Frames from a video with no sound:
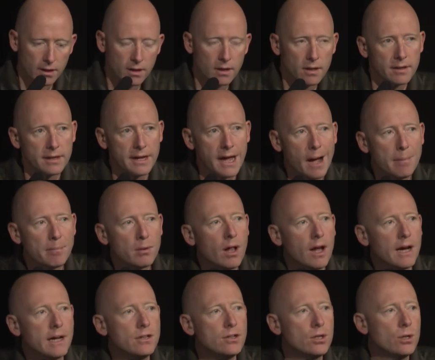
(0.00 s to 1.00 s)
The Apple
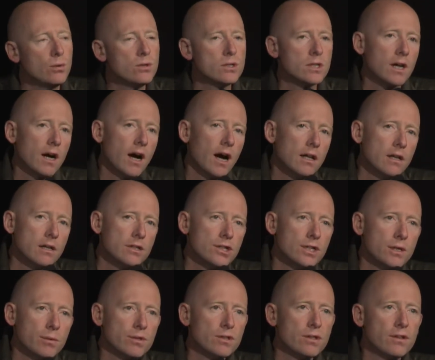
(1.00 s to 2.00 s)
iTunes ecology
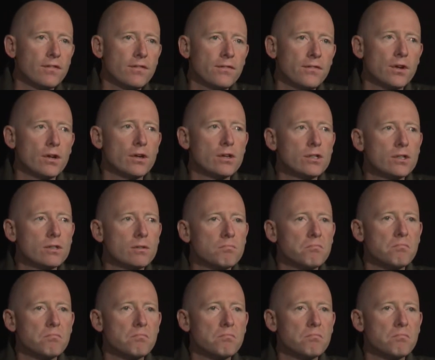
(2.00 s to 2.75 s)
was the first